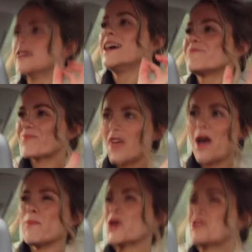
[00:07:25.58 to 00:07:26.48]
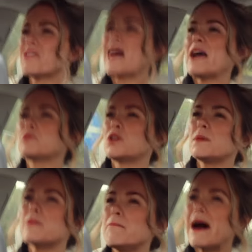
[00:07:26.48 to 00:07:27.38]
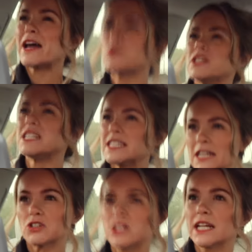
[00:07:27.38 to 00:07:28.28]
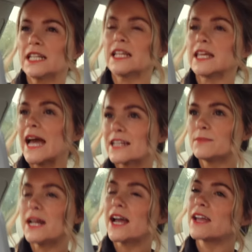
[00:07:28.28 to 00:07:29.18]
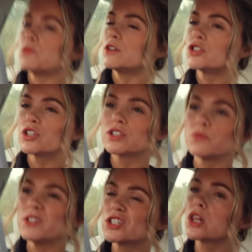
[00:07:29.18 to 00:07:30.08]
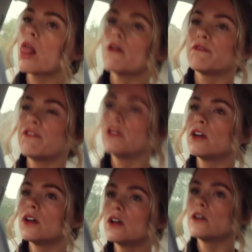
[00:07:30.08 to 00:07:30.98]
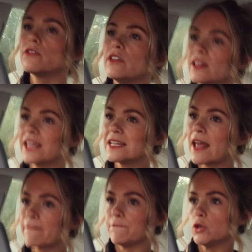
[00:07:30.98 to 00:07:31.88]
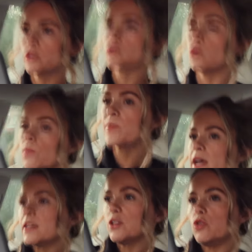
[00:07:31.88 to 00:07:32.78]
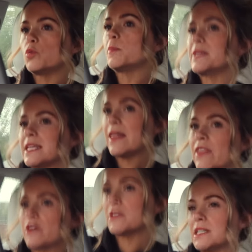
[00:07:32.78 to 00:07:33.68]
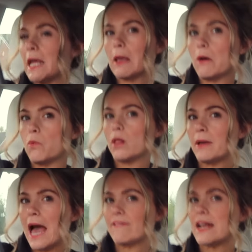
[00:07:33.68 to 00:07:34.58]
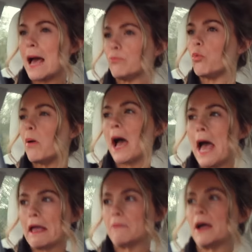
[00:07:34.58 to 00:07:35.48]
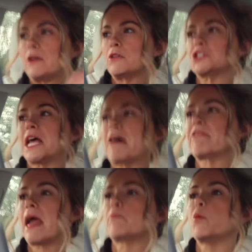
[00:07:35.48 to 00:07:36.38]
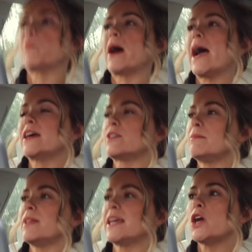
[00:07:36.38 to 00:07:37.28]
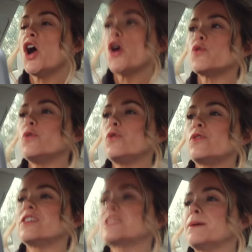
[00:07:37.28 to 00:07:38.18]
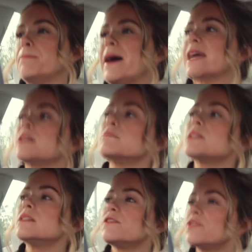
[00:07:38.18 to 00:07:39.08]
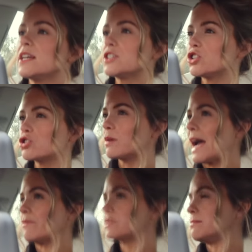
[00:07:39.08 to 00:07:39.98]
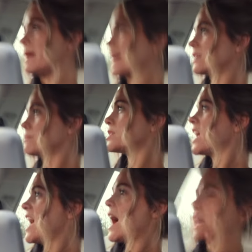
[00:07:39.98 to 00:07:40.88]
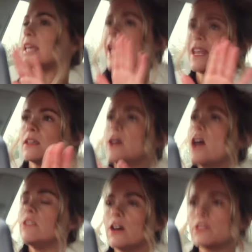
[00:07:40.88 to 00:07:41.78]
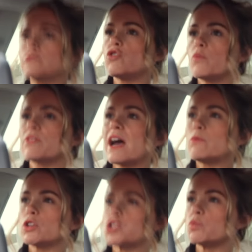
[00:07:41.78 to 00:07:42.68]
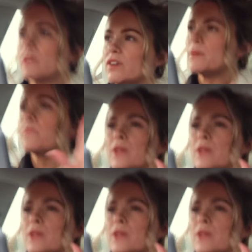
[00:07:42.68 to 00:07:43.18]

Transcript: I'm not going to lie, I've got to be a bit mad with the desserts lately. Like, Adam and I, we just love the late night food. So, you know, we'll be sitting there and it's like, well, we have an apple pie, why not just have the apple pie? Or I'm like, oh, there's some Magnums in the freezer, shall we have some Magnums? Again, nothing wrong with that whatsoever.